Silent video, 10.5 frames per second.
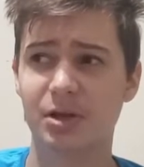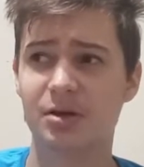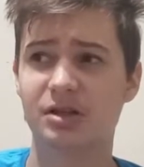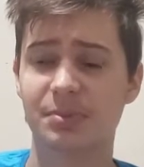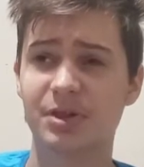
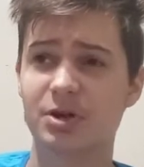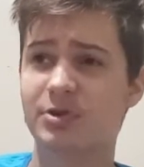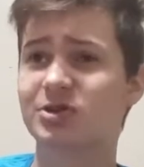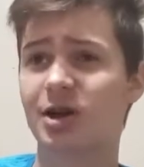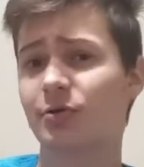something we
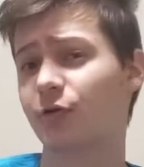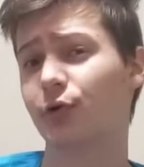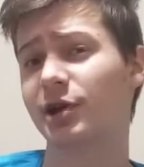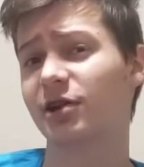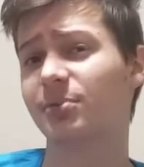try to
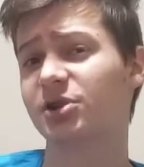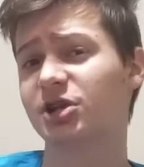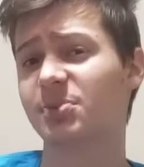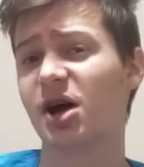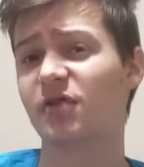avoid as much as
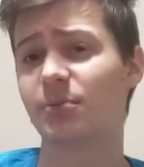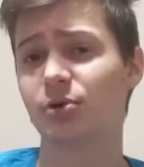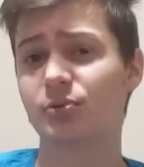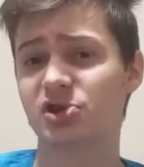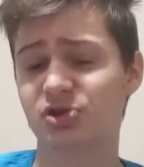
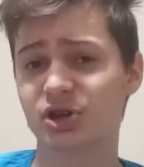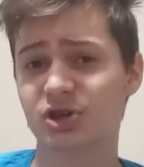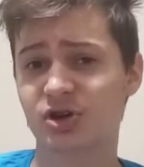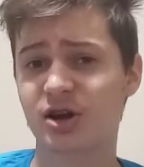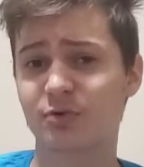possible. We usually
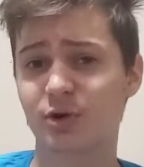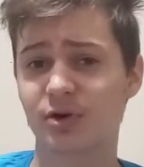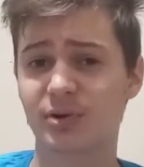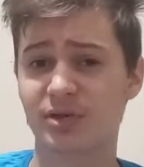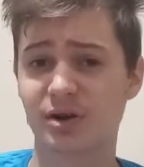try to
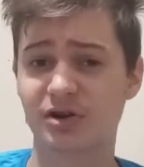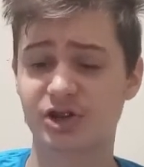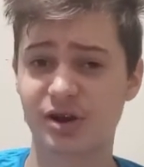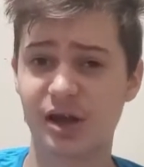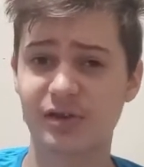work with our
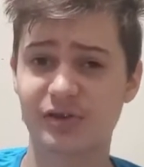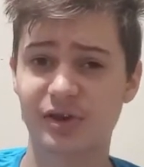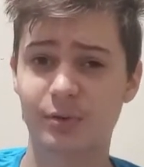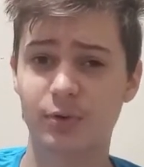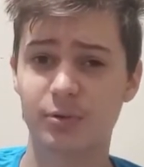strengths
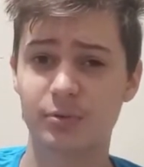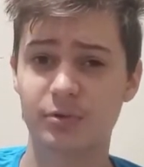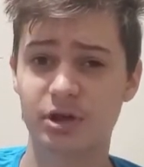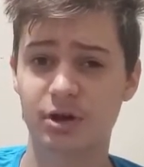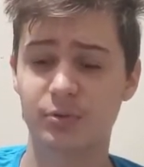and what
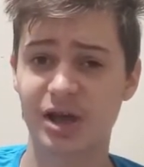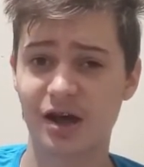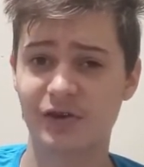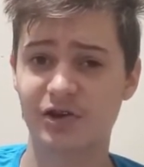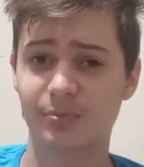we
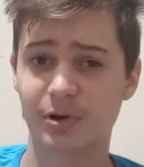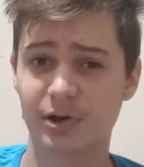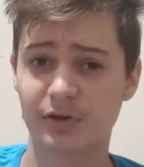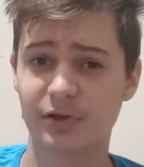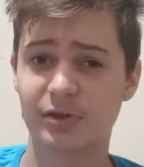have
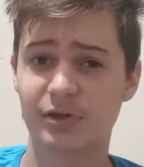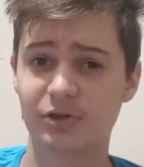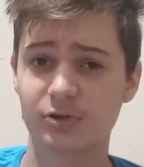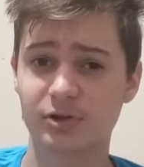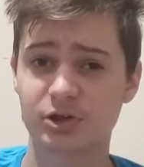experience in. The
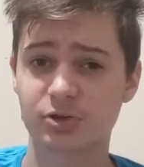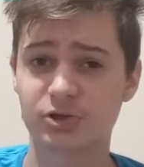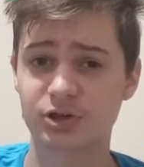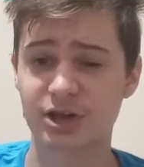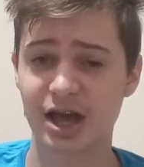students
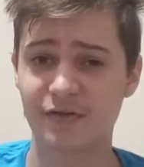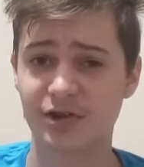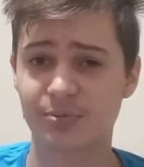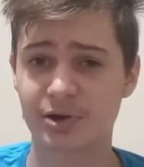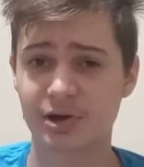usually have
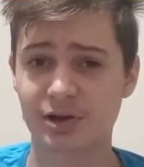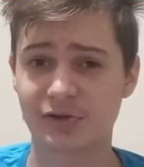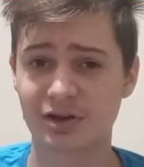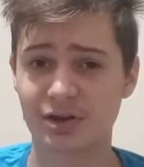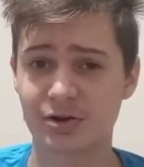experience
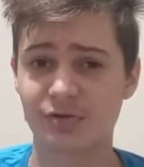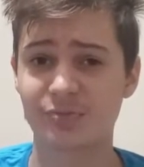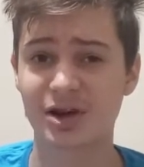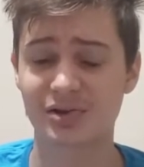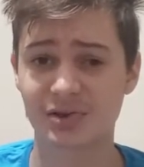in
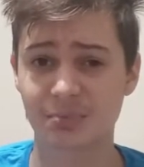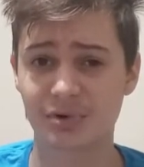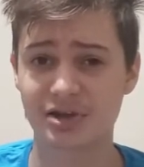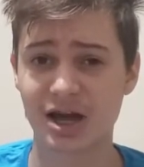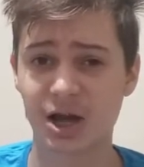very
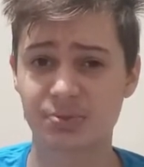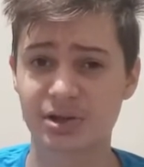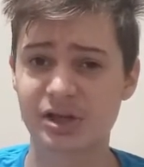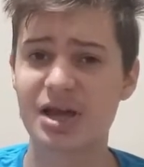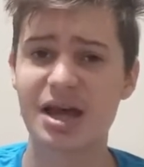simple
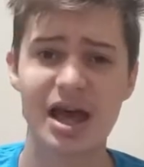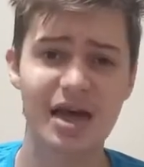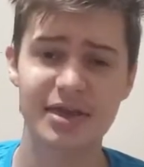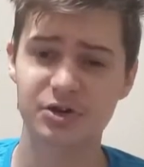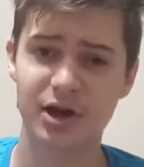attachments,
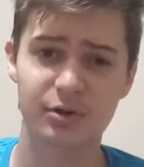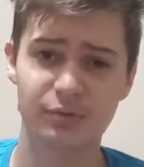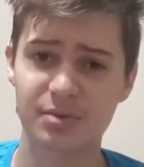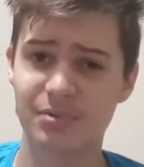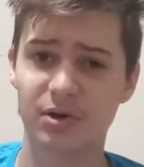and they try to
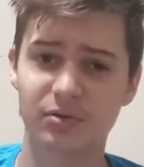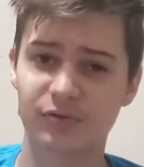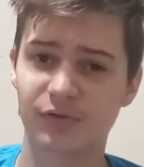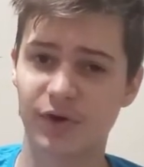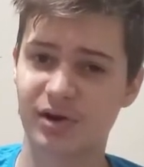rebuild
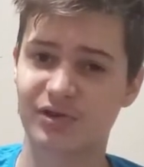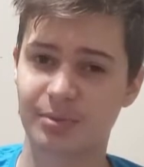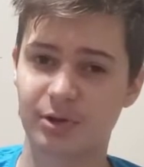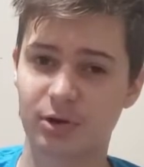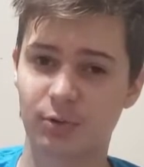very
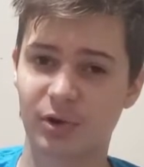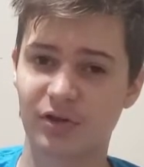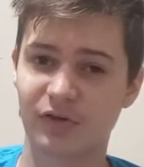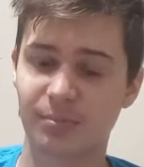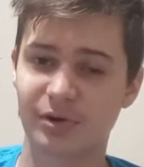similar ones
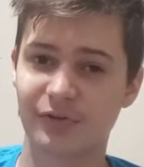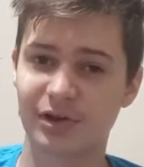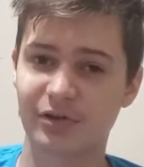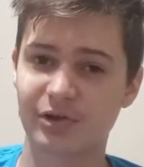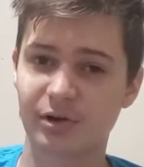from
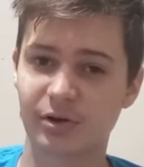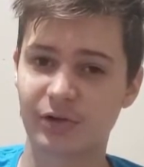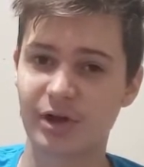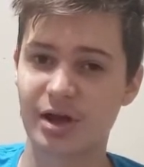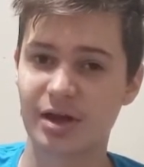previous years
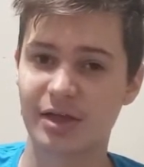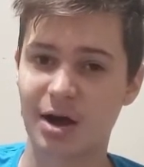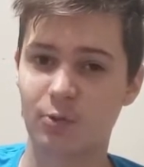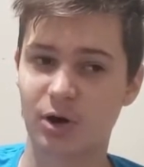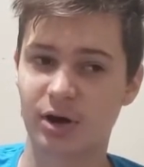
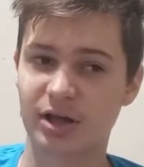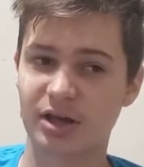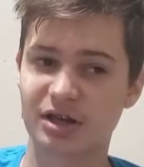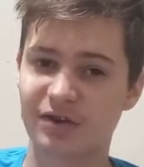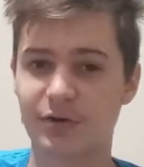that work
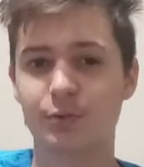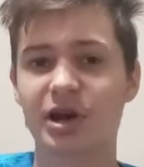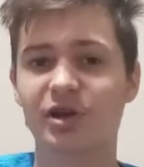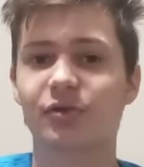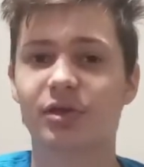in different
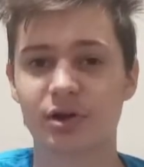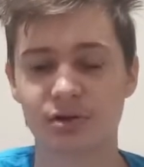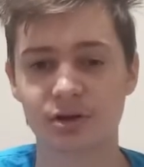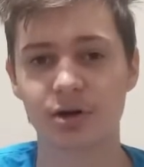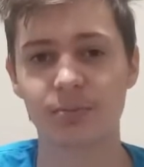ways for the
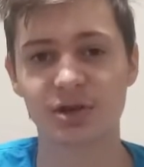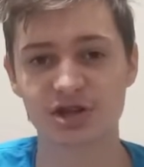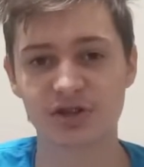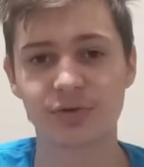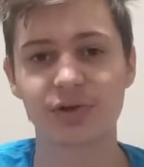
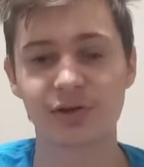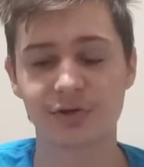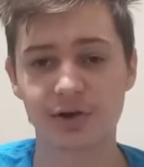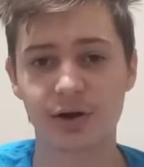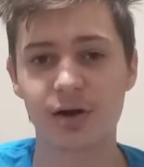missions for
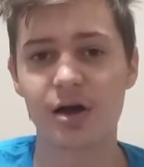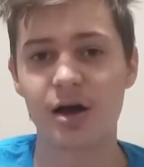this year.